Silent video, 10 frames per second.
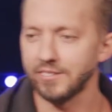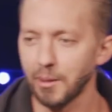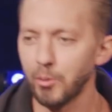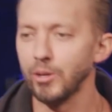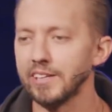a
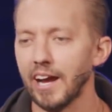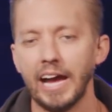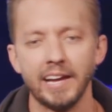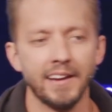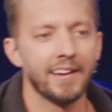submarine
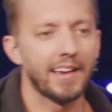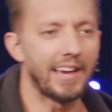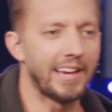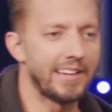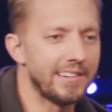guy,
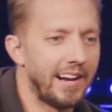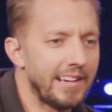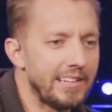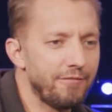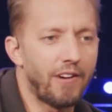and uh,
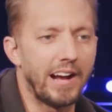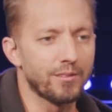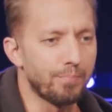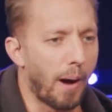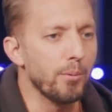he
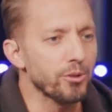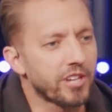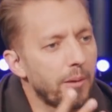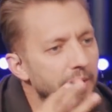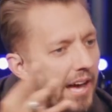finds bubbles
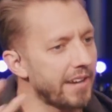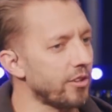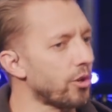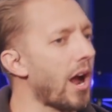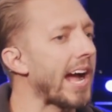coming out of
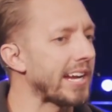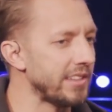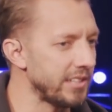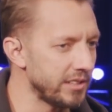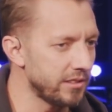a crack
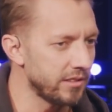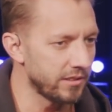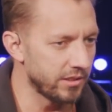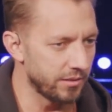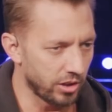in the,
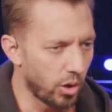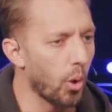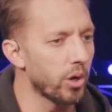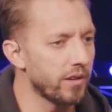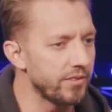the the, the
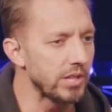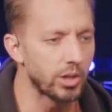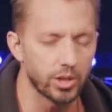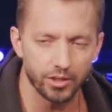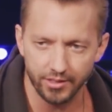core of the
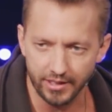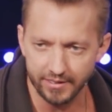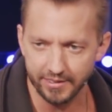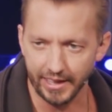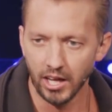earth, and
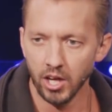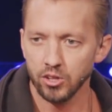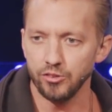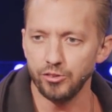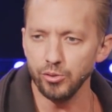it's like,
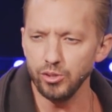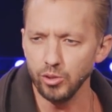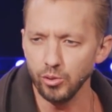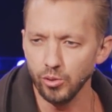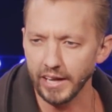do
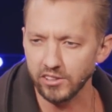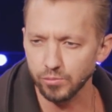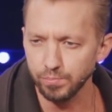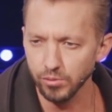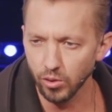you
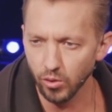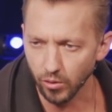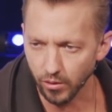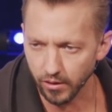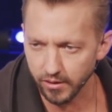
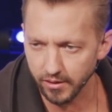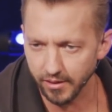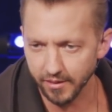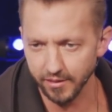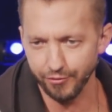
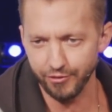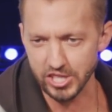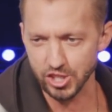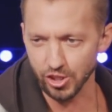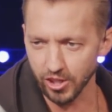explore the
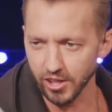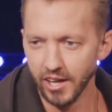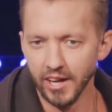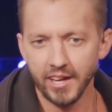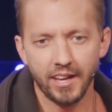fissure
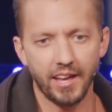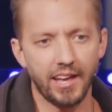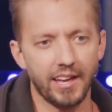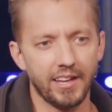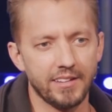
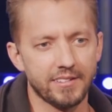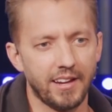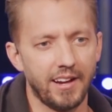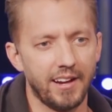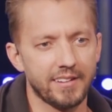and
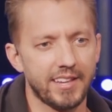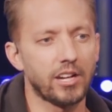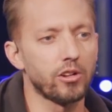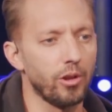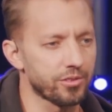uh,
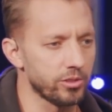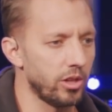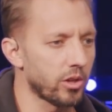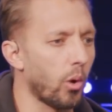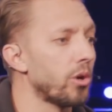take a closer
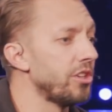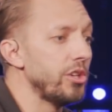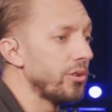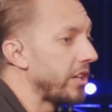look, or do you